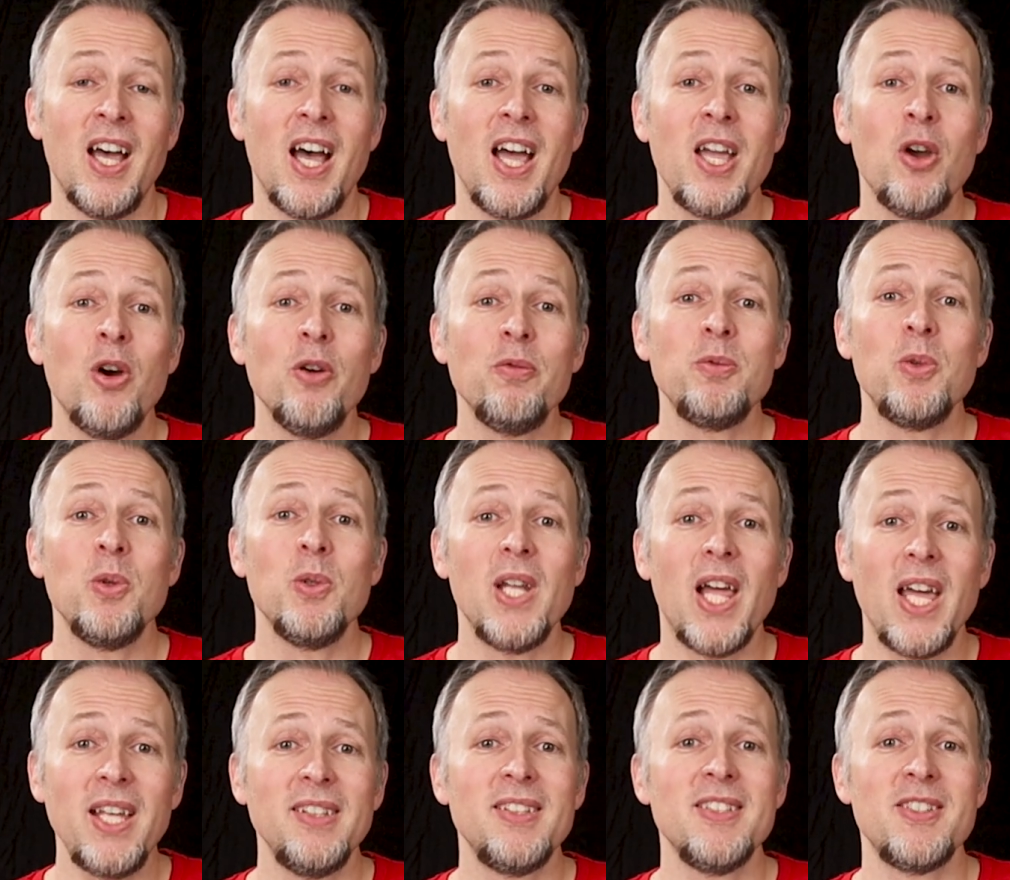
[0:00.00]
I hope you
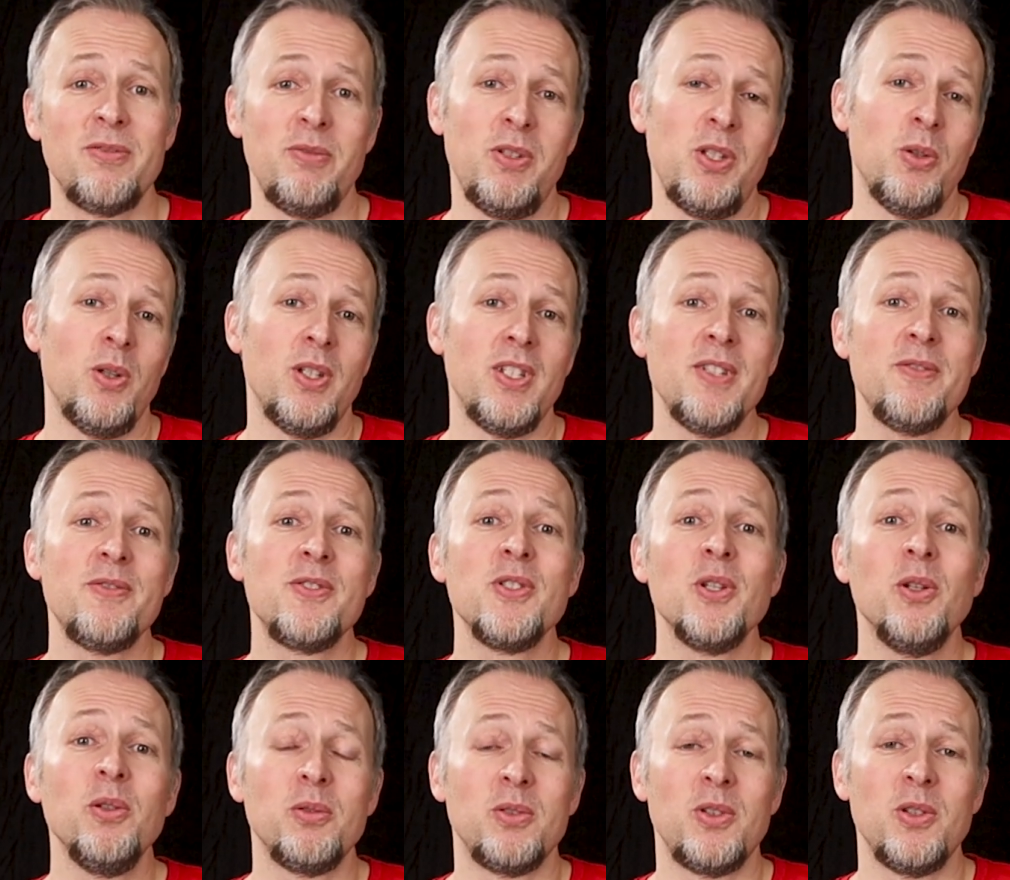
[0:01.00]
liked this video, and if
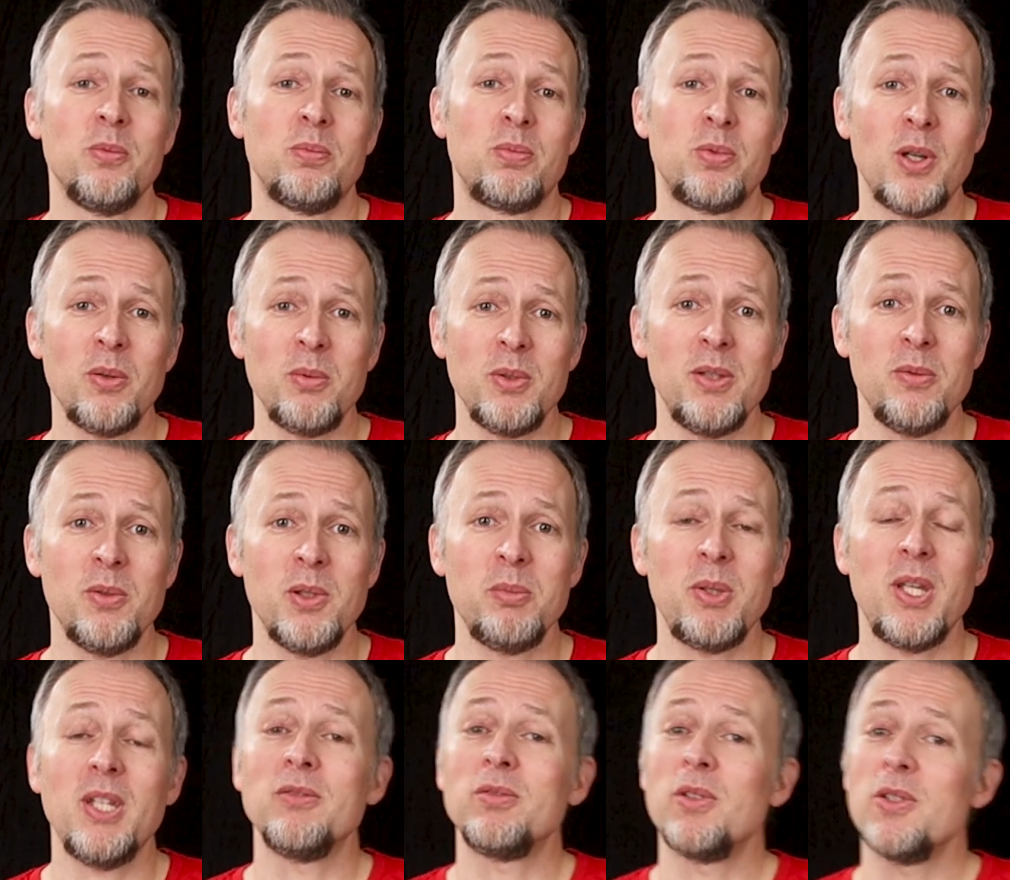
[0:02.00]
so, you probably will
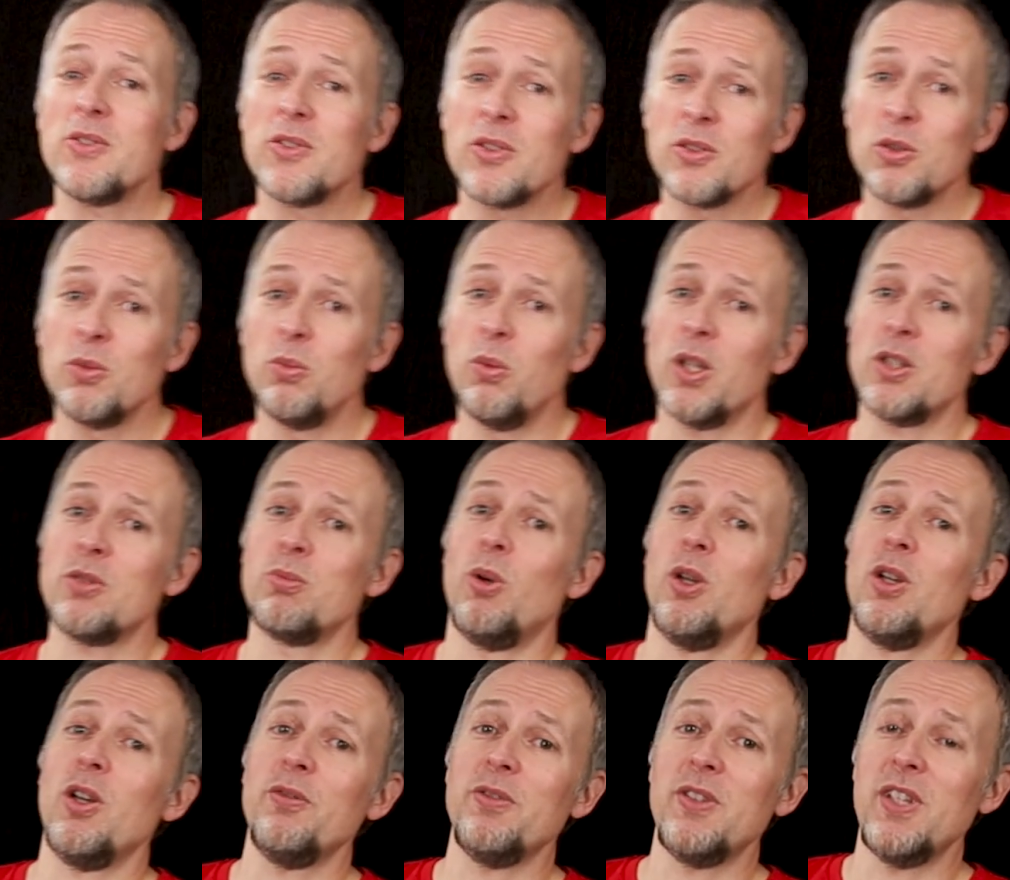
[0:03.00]
be interested to watch
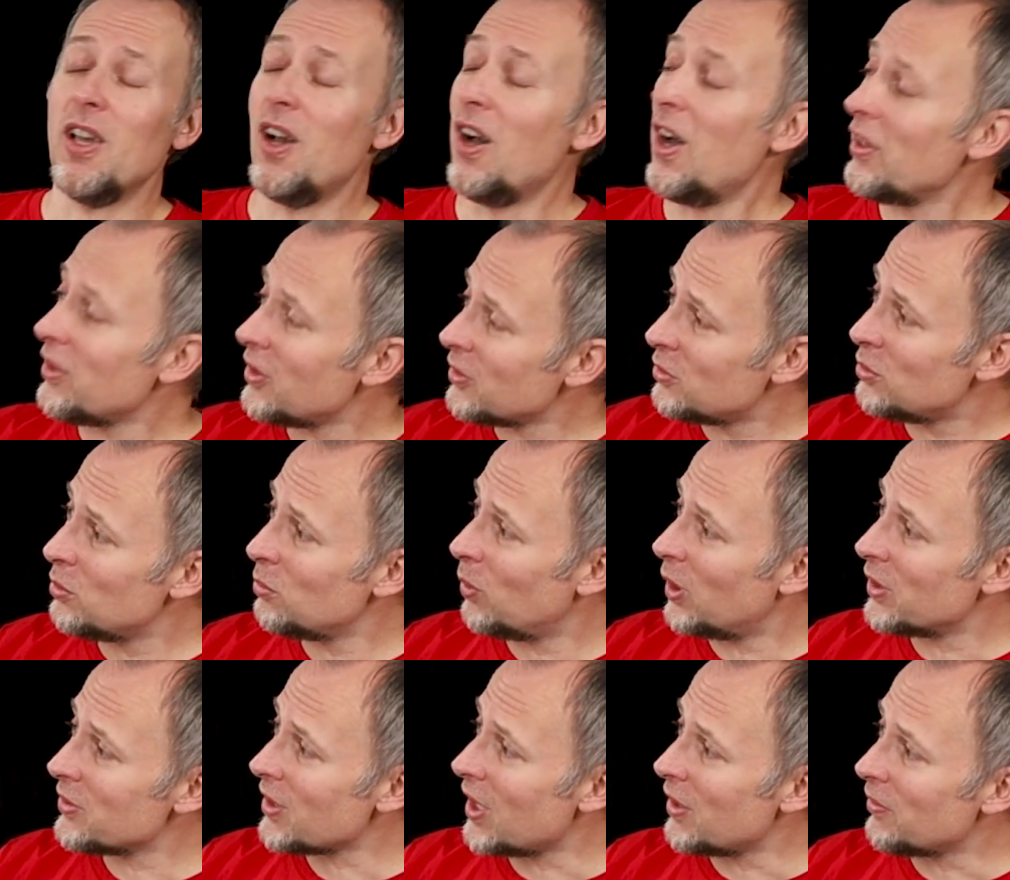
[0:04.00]
one of the other two
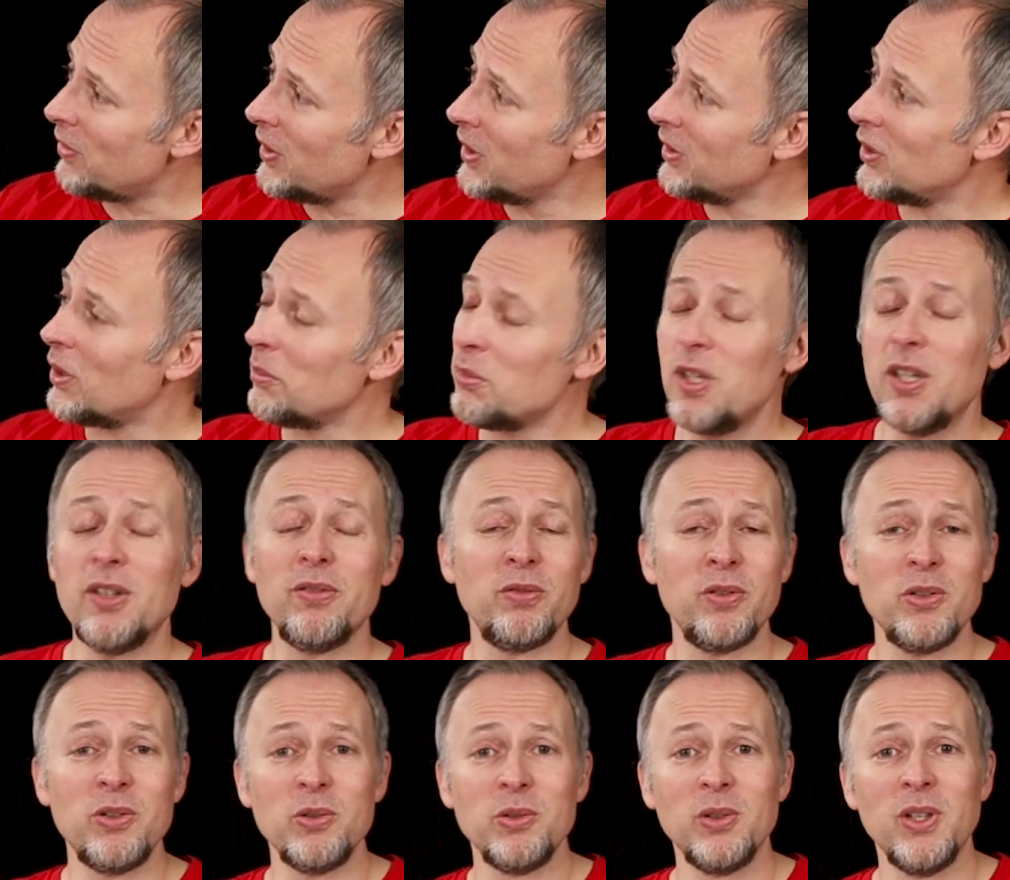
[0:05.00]
ones I've linked up here
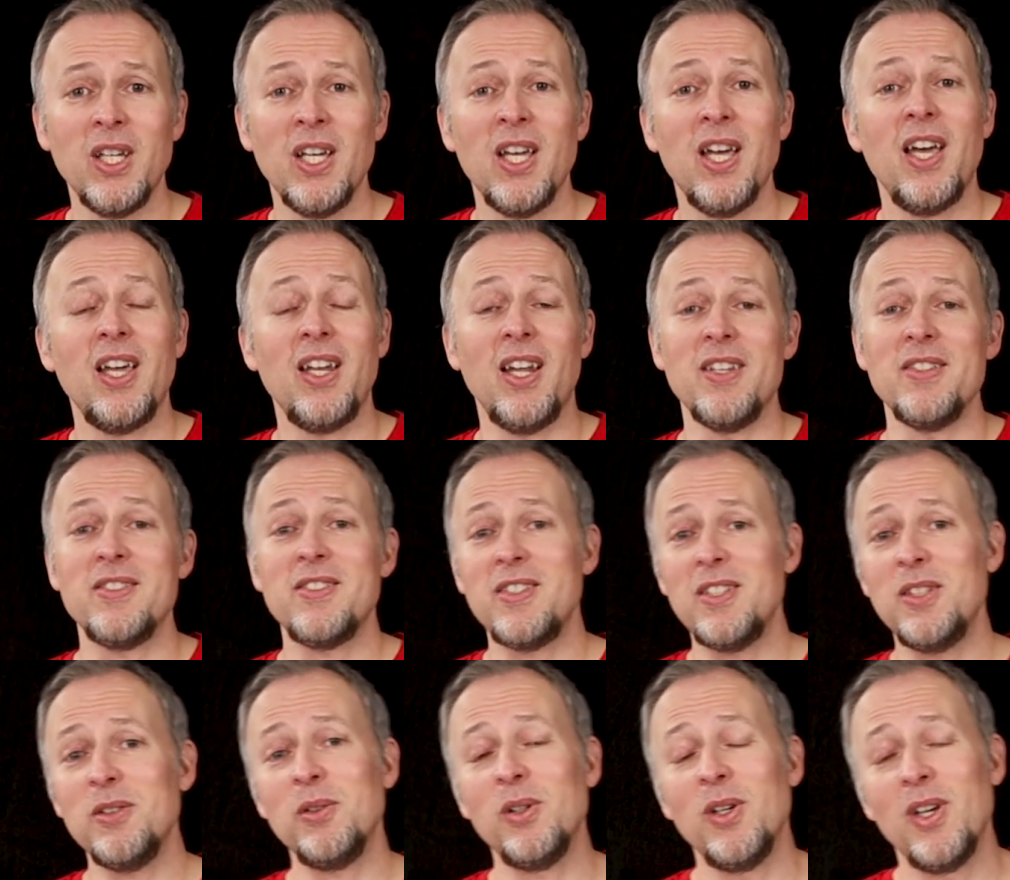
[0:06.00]
for you, and I
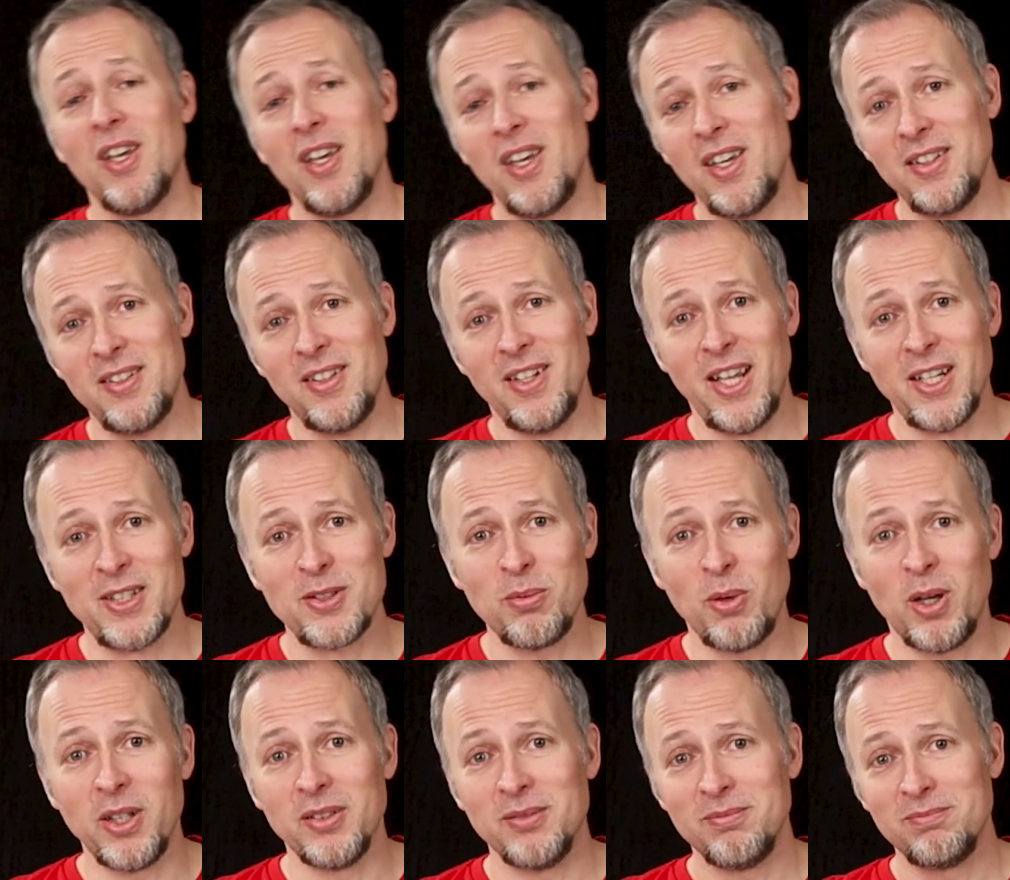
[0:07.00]
see you in the next
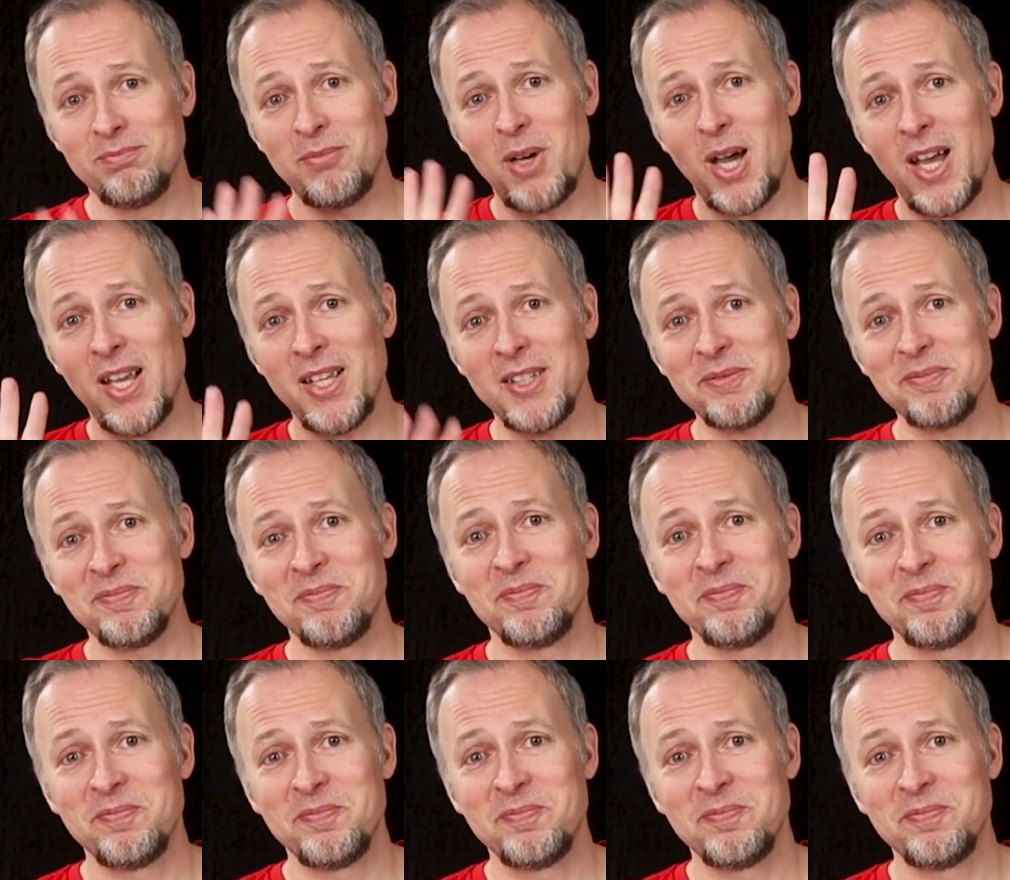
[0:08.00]
one. Bye!